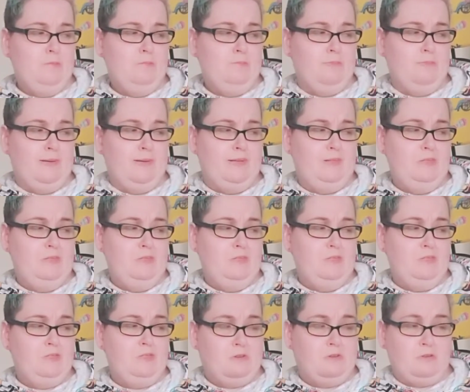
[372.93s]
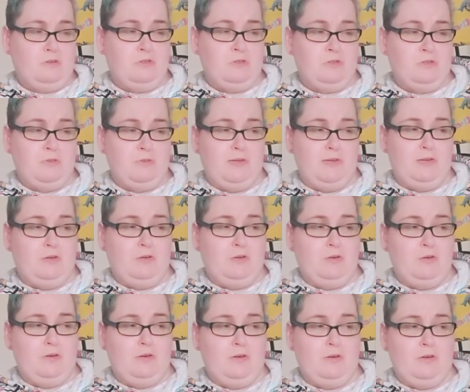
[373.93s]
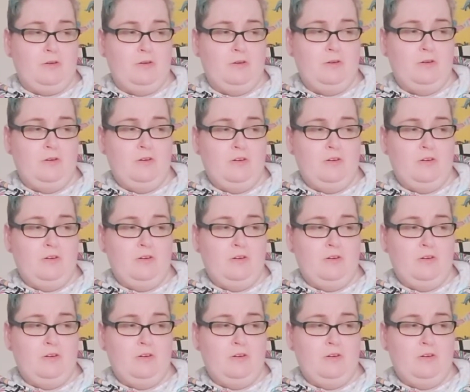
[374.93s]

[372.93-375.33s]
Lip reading: beans or sweet corn